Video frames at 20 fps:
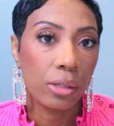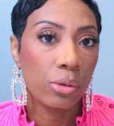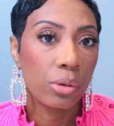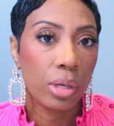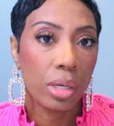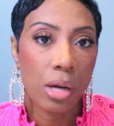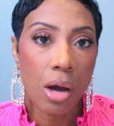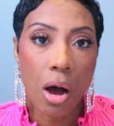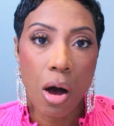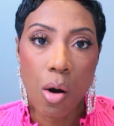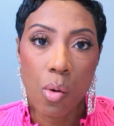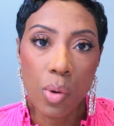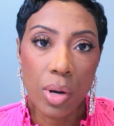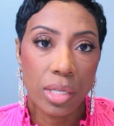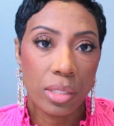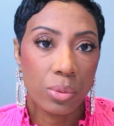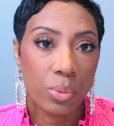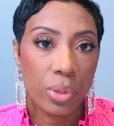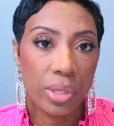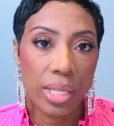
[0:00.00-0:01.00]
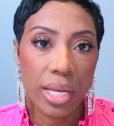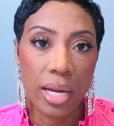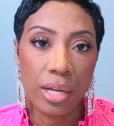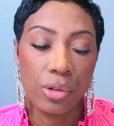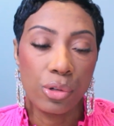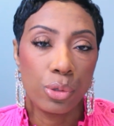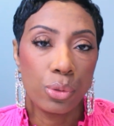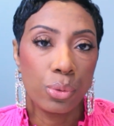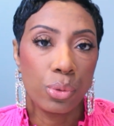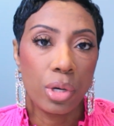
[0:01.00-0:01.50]
You can always wear that
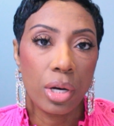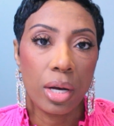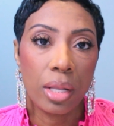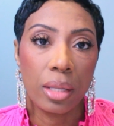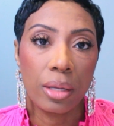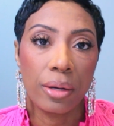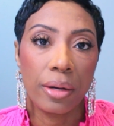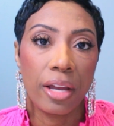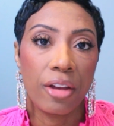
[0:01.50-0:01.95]
new color.